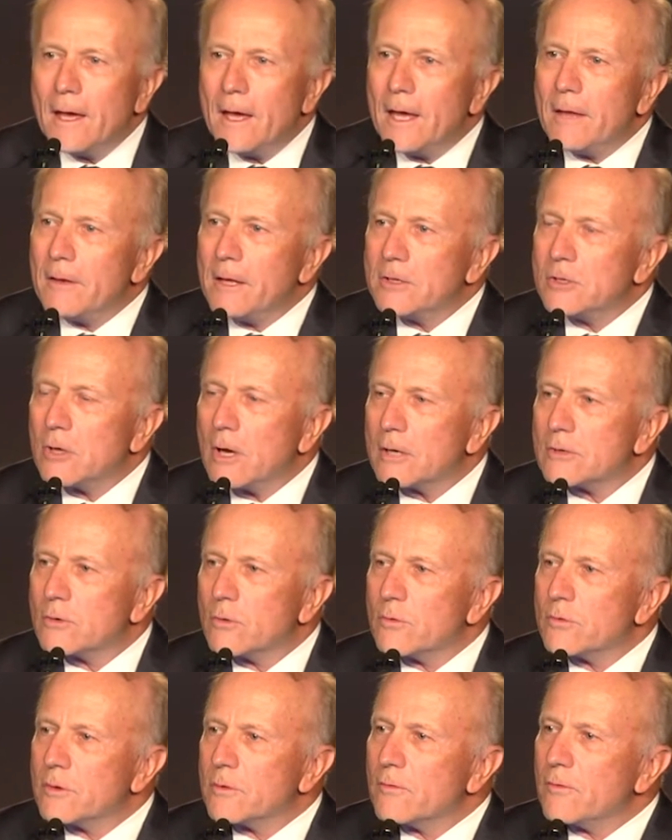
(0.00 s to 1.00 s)
And they talked
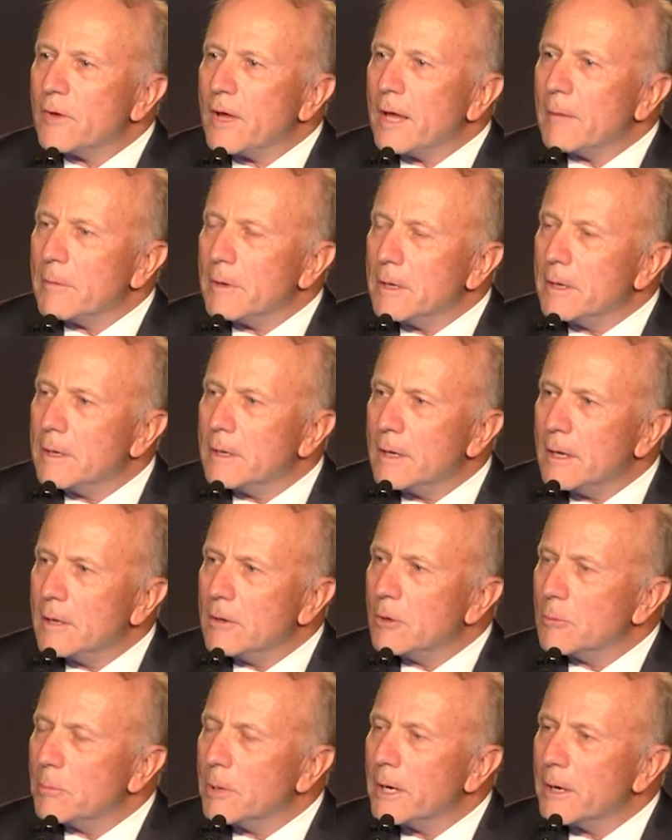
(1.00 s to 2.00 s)
over with their family
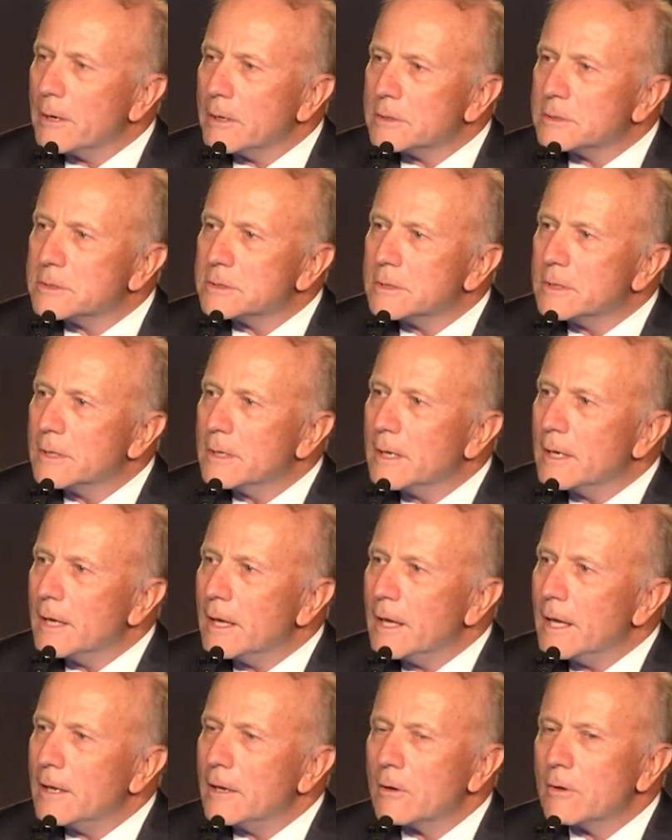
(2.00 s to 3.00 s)
and their parents
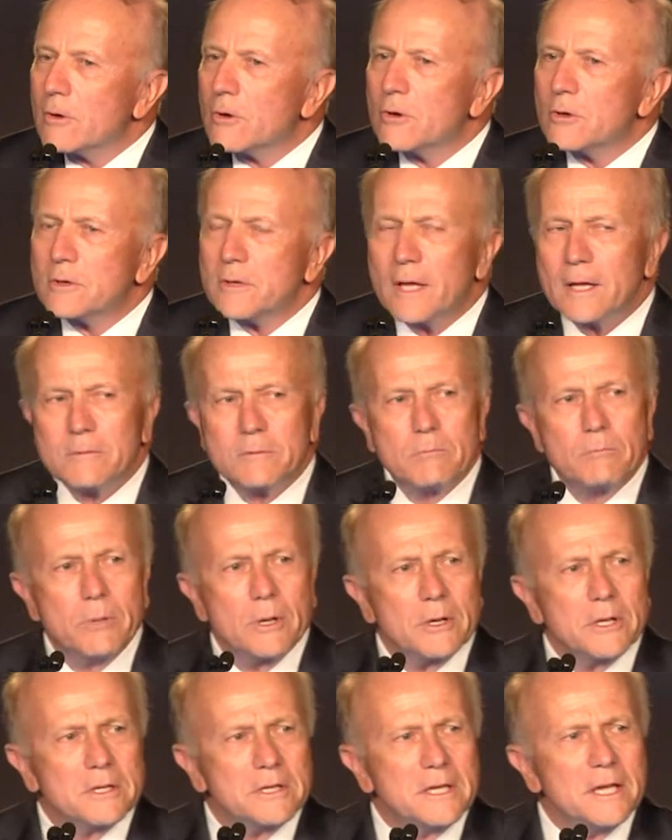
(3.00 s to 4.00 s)
and learned that
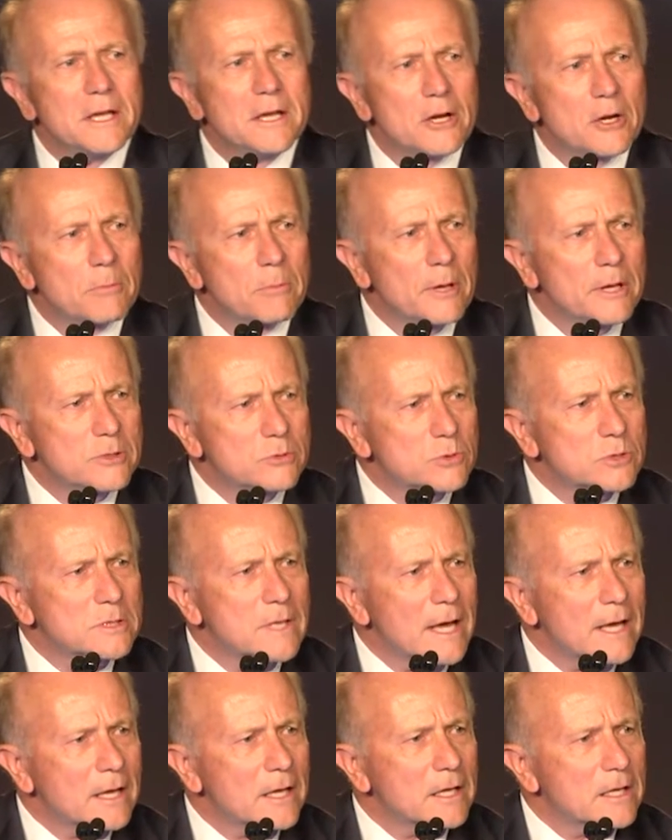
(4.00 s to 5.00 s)
building kit airplanes was
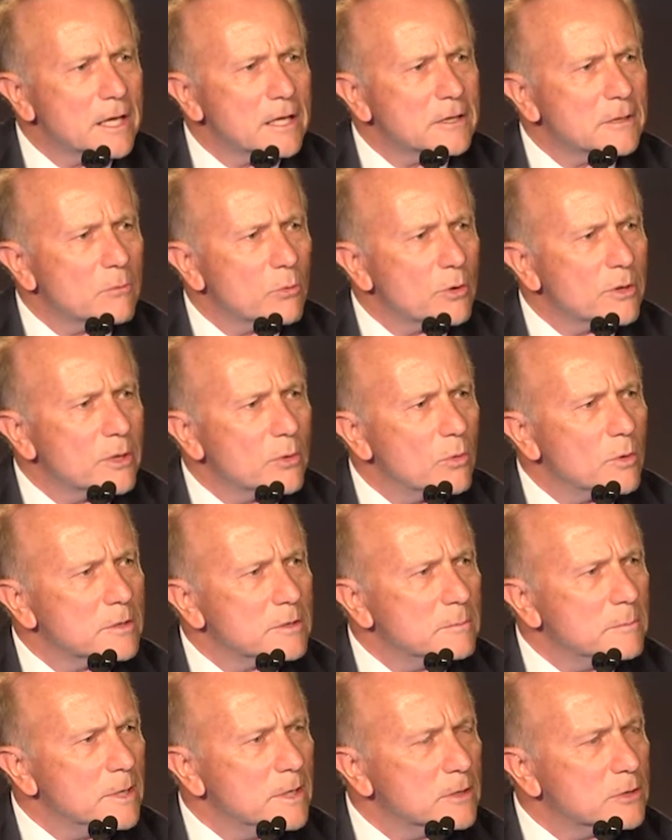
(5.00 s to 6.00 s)
not going to get them where they wanted
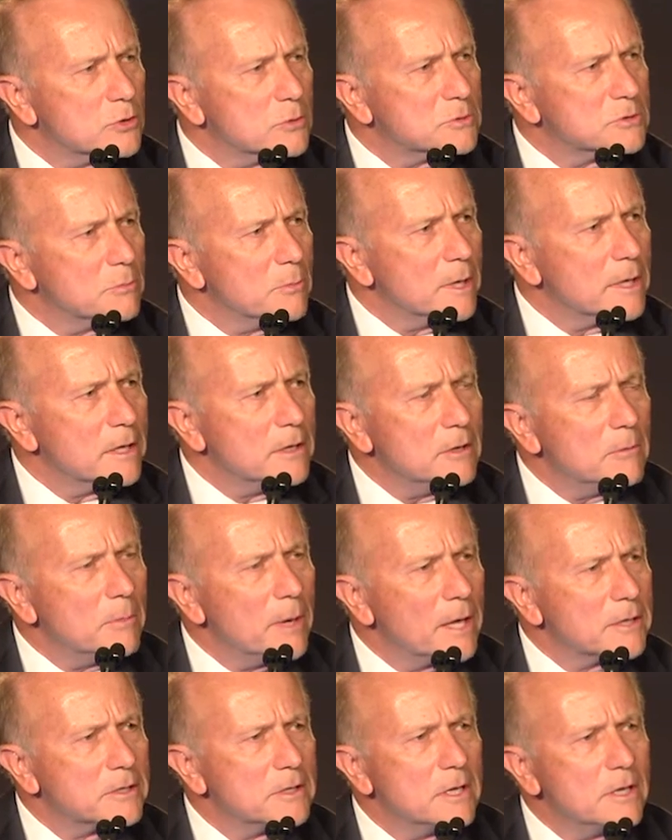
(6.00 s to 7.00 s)
to be in terms of making an
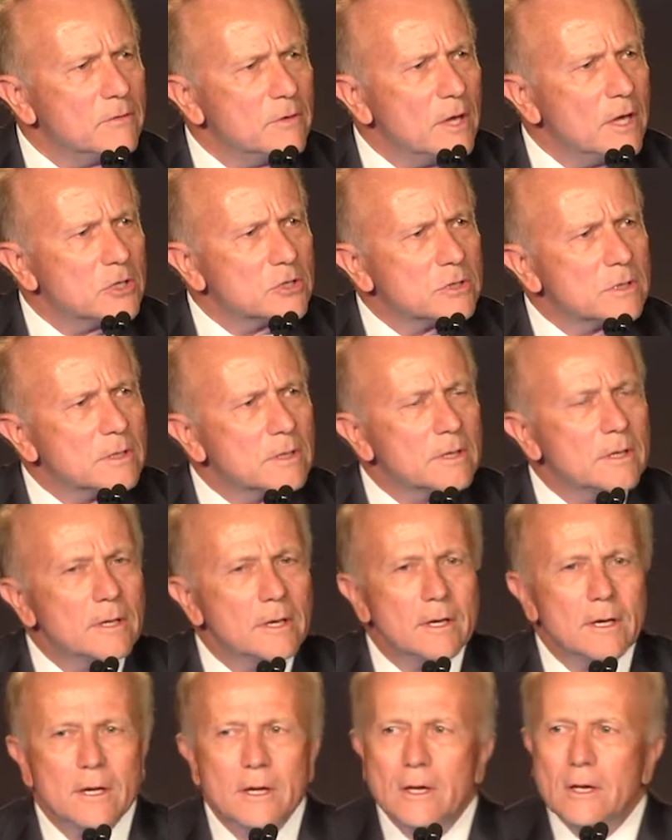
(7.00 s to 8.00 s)
impact on aviation.
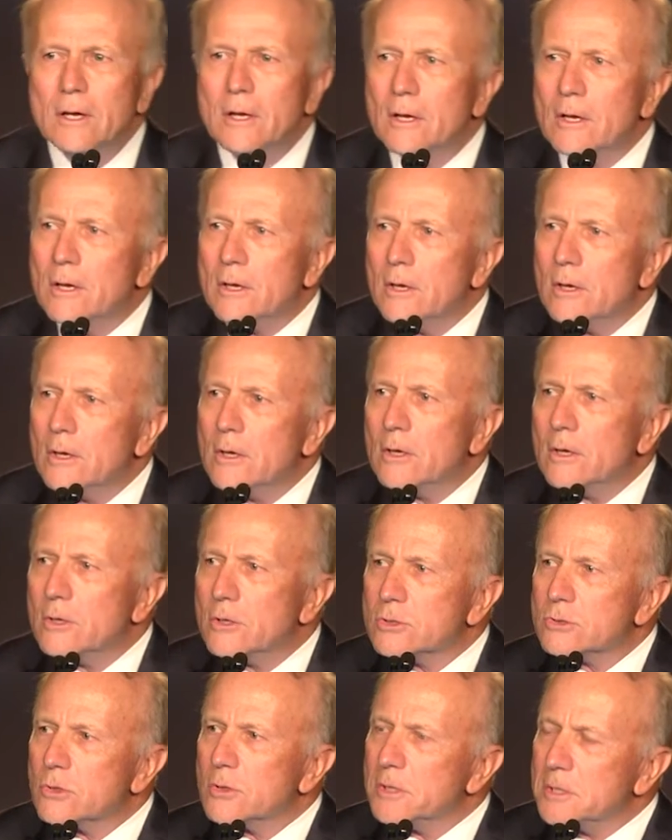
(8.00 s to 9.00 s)

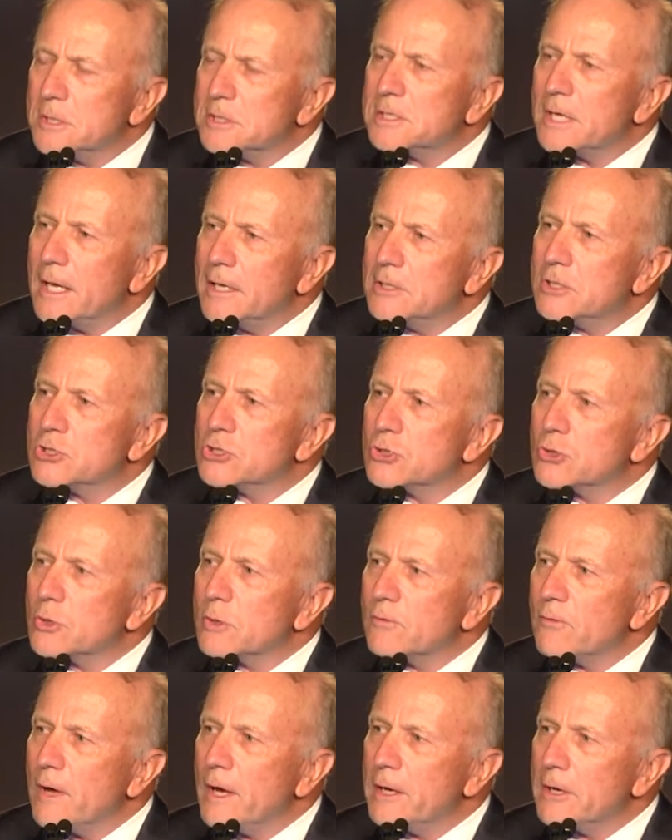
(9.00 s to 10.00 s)
So they decided to
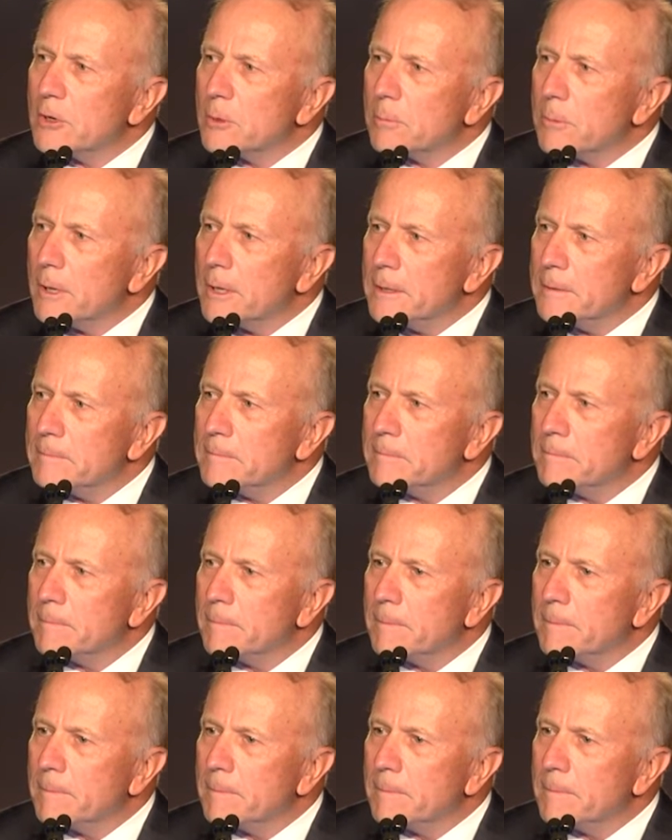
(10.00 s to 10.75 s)
certify an airplane.